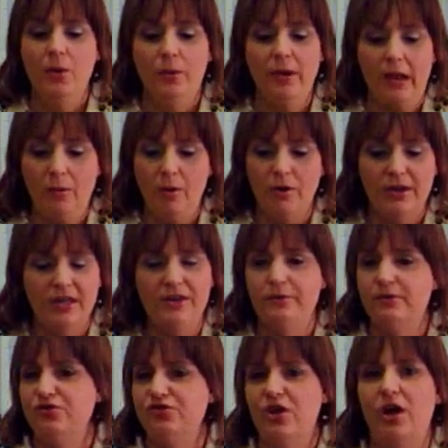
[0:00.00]
When I walk
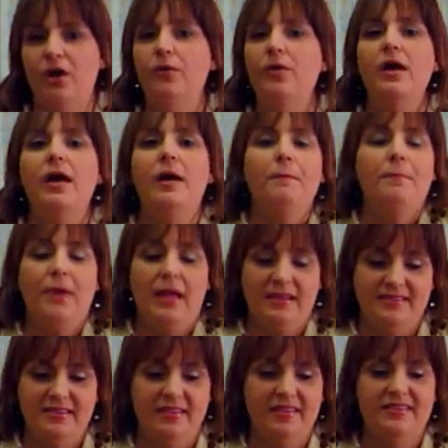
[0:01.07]
into a show and
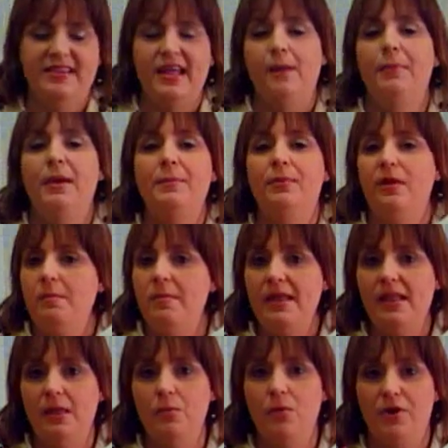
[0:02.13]
sit this down, people
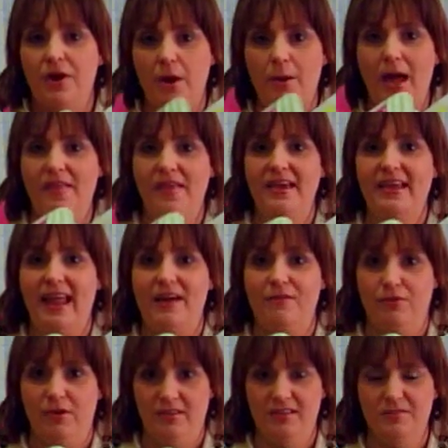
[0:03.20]
immediately want to know how they can
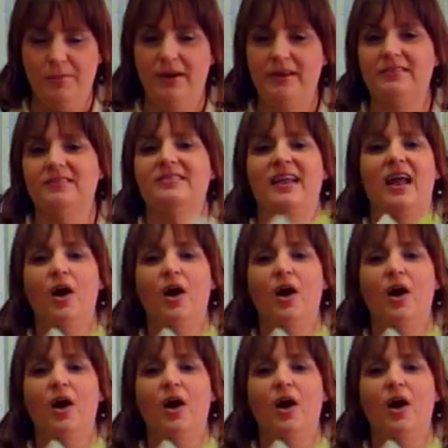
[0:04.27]
have one of these presents.